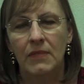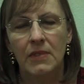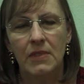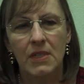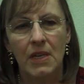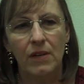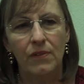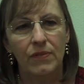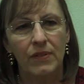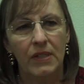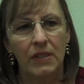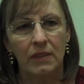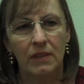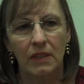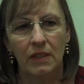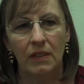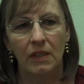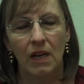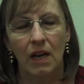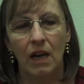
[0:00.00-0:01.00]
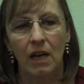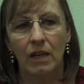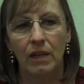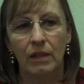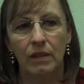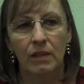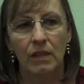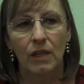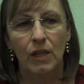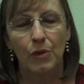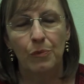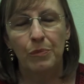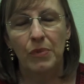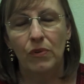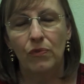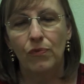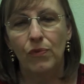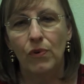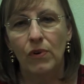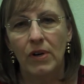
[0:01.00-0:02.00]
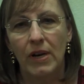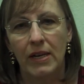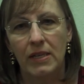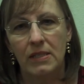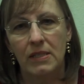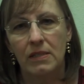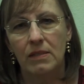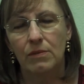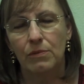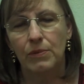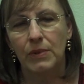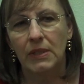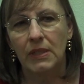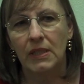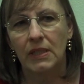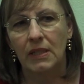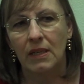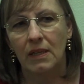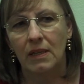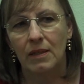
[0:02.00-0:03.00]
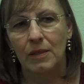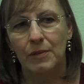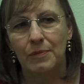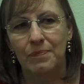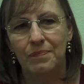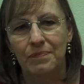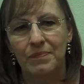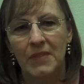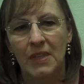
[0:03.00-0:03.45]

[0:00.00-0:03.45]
Definitely. I before I didn't really um,